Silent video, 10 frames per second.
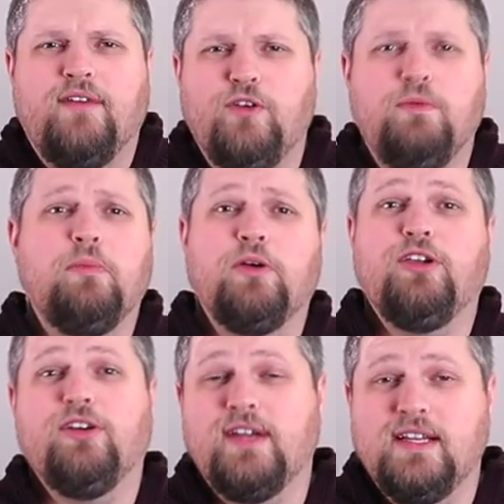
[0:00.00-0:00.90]
a few people
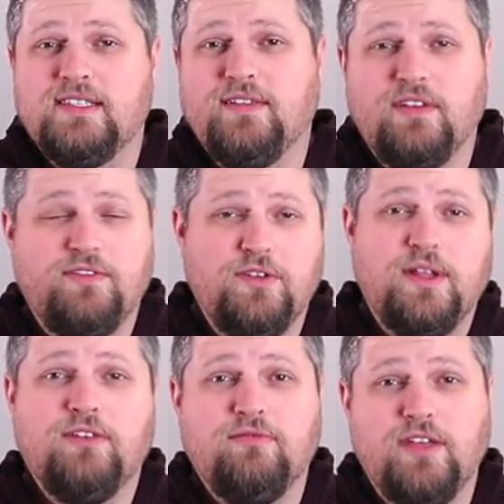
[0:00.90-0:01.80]
curious, even if you
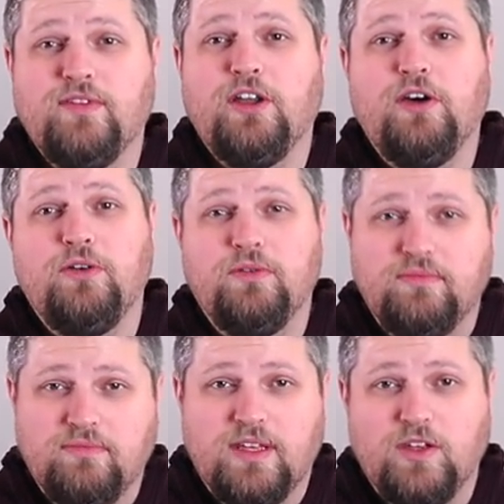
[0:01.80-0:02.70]
didn't even
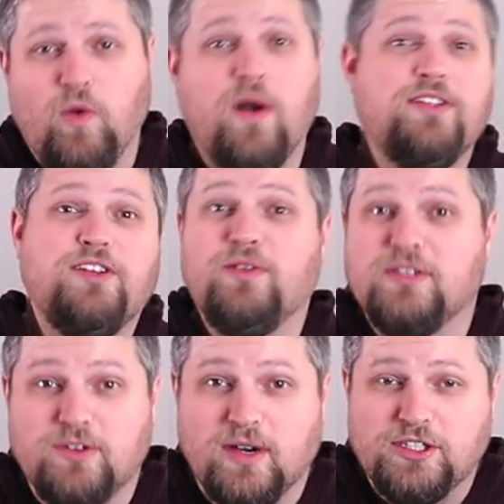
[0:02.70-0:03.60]
know that you wanted to know
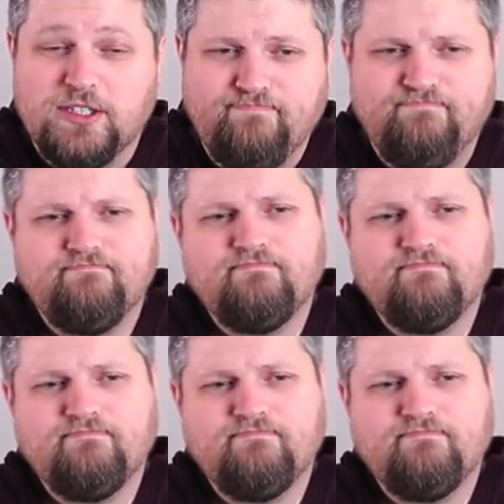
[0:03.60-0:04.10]
this question.